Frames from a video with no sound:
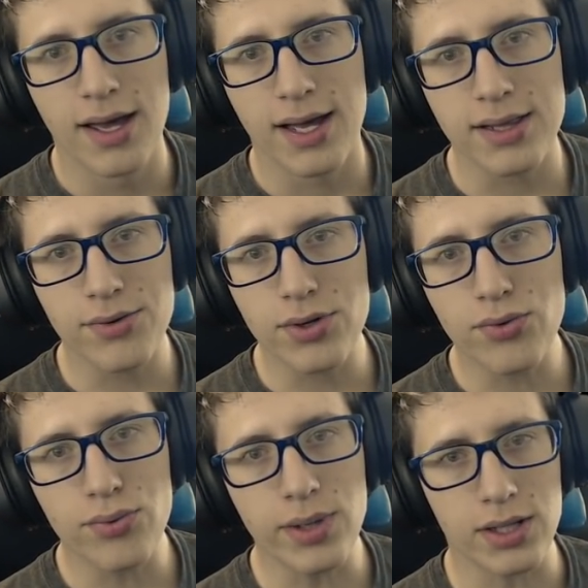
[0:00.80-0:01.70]
Hello
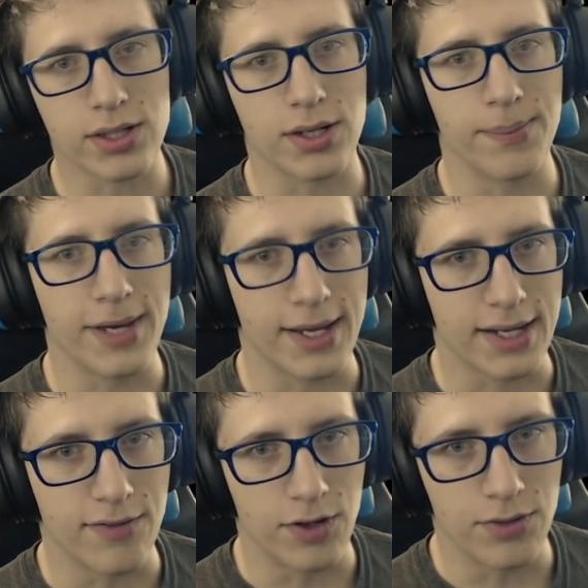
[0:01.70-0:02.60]
and welcome back
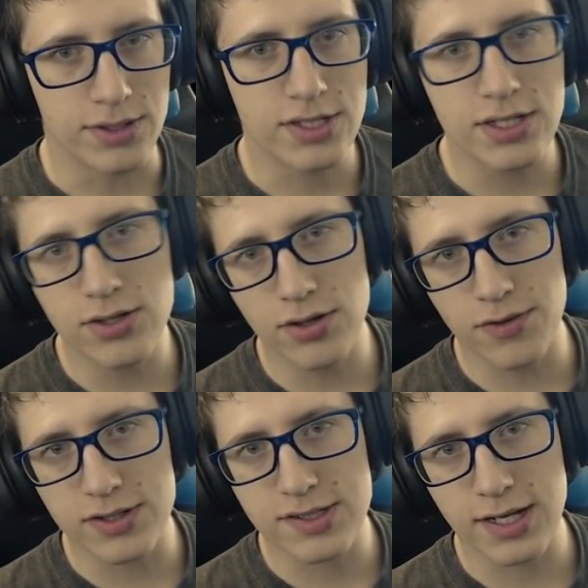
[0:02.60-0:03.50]
everyone to
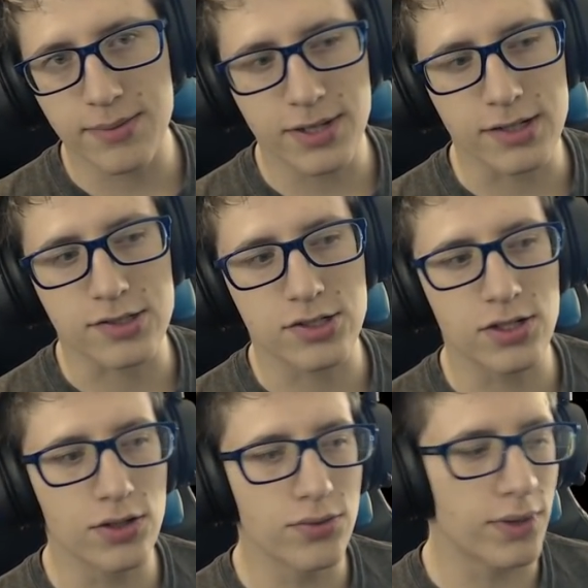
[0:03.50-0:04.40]
Universe Sandbox
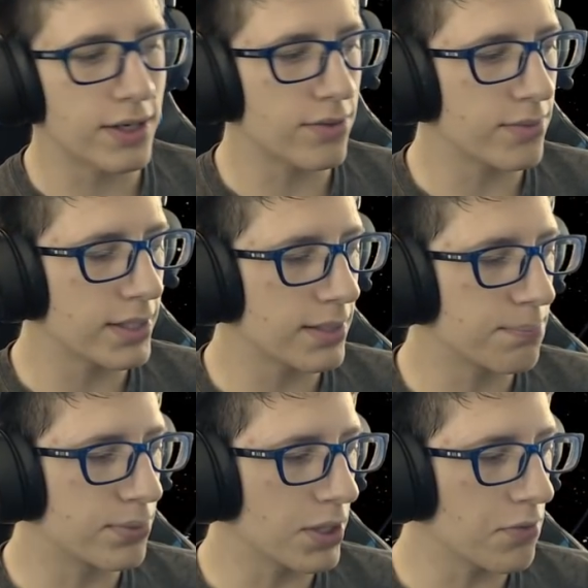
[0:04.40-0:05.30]
2 where we
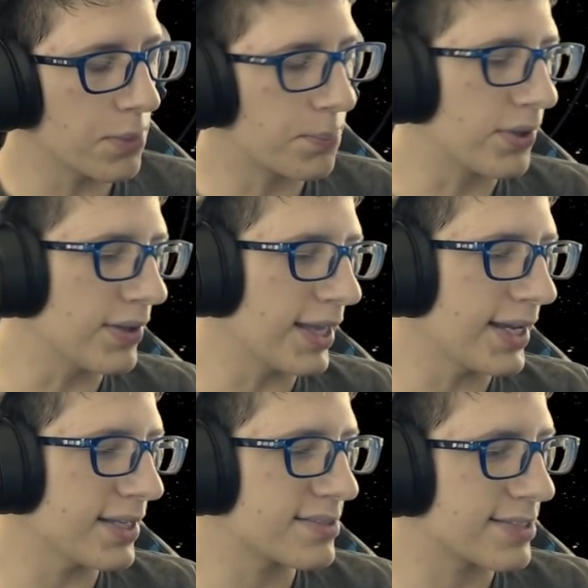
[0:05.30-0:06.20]
blow up
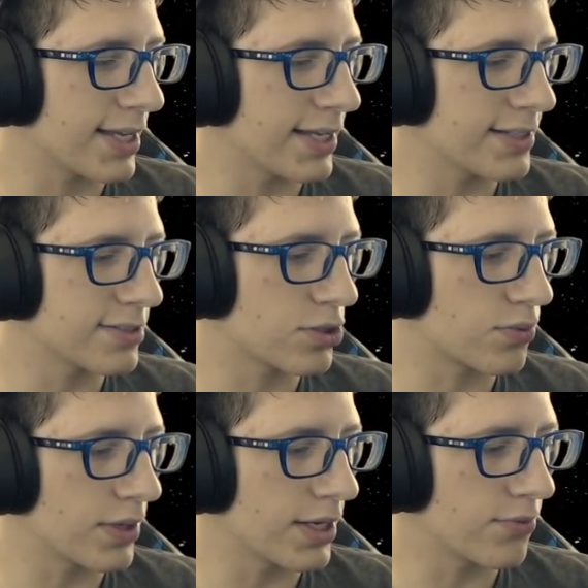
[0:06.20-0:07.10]
planets and
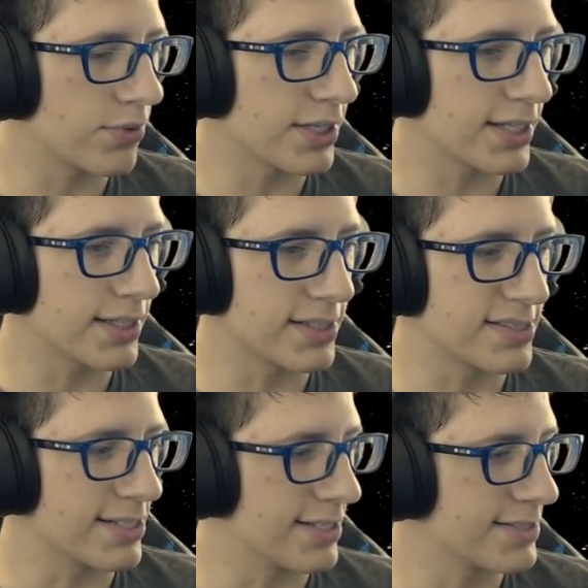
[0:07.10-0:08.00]
create
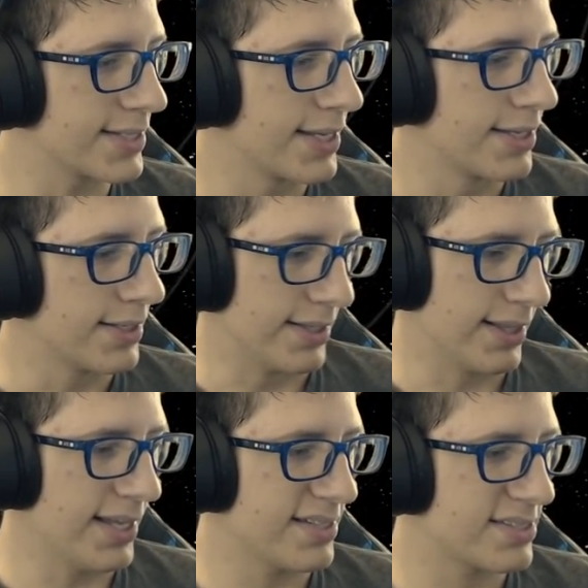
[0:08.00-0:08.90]
ridiculousness.
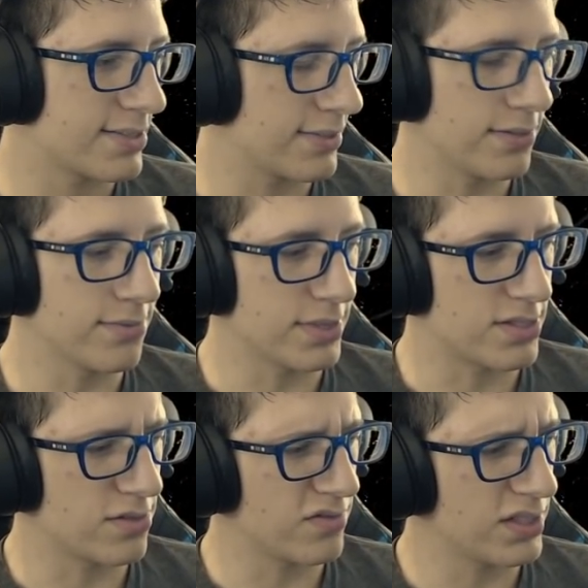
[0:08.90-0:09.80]
Last
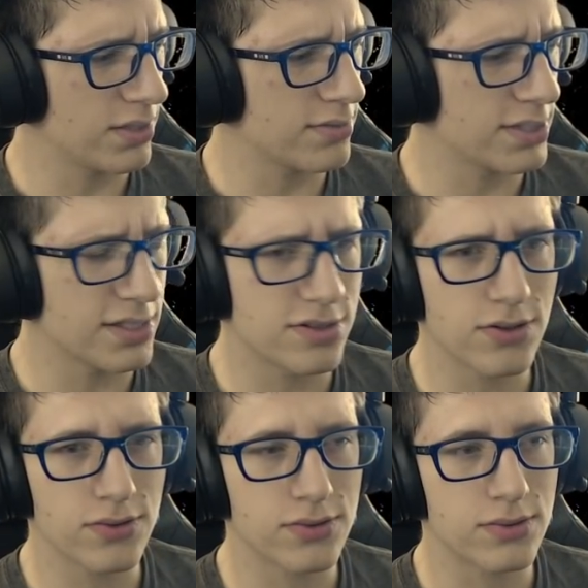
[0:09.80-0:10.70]
US2 video didn't too,